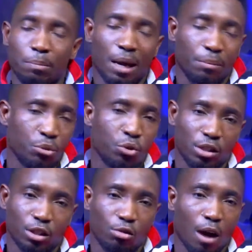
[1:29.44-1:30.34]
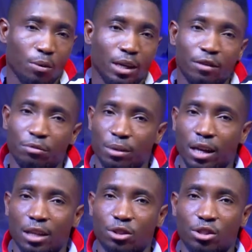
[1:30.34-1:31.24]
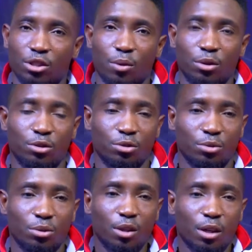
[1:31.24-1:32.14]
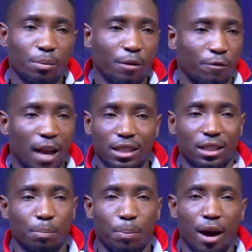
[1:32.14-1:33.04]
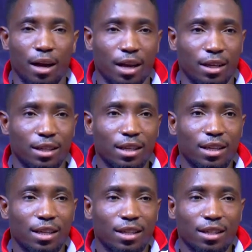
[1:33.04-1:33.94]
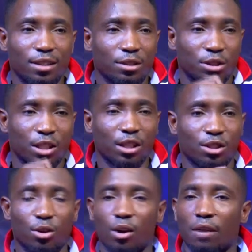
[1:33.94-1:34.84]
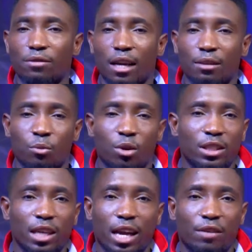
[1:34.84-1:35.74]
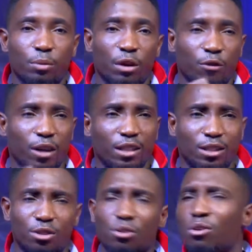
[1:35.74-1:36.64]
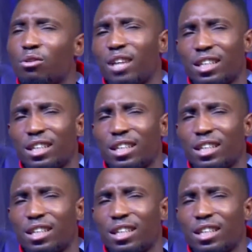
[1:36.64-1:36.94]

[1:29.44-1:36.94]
my music to outlive me. I just don't want to be a flash in the pan and sing a song. After 1 year, everybody forgets the song. Oh,